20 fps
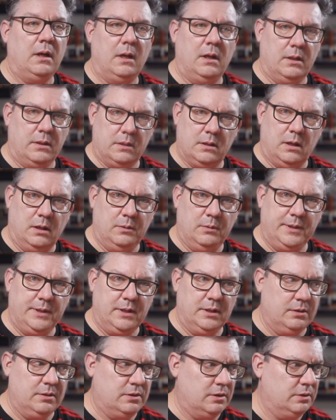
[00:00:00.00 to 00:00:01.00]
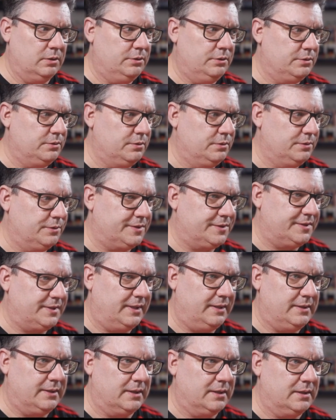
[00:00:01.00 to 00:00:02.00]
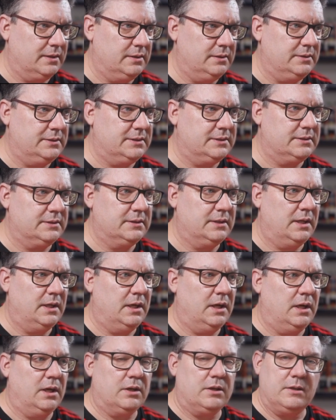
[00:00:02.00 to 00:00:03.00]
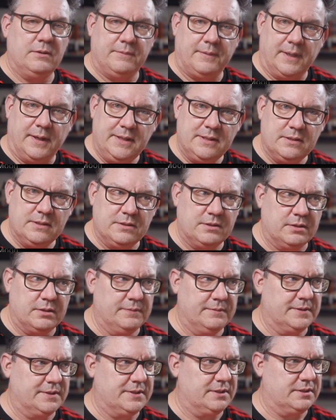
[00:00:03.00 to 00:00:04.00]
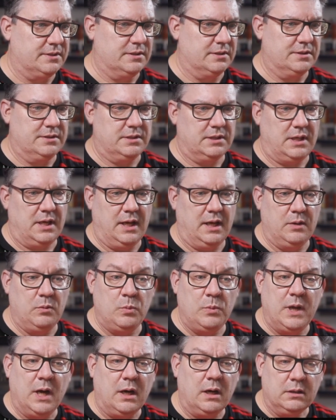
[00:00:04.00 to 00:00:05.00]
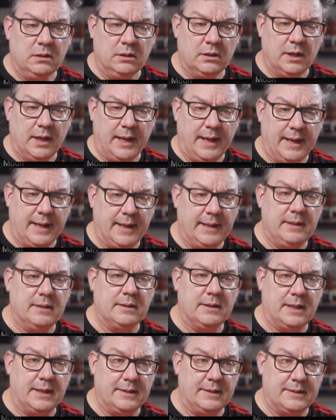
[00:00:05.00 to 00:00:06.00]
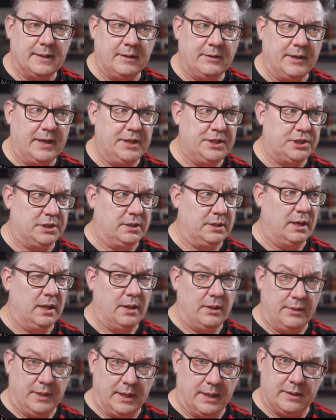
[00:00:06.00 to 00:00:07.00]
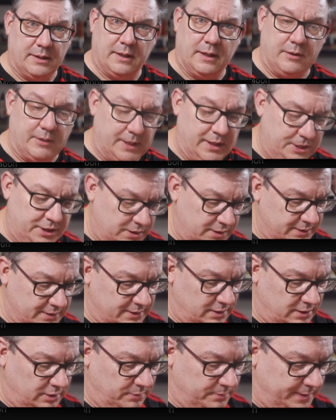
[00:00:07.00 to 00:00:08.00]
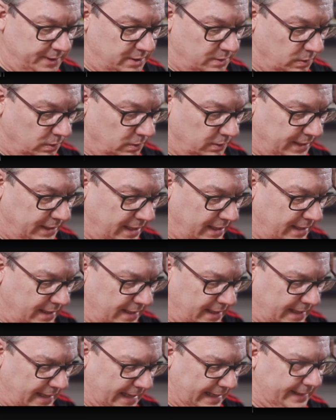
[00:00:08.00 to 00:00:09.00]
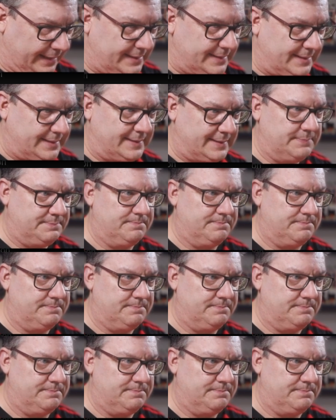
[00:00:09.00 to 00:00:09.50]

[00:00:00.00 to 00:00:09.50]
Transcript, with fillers: Now we can go to settings, device and services, and we are going to add an integration. The integration is going to be called HACS.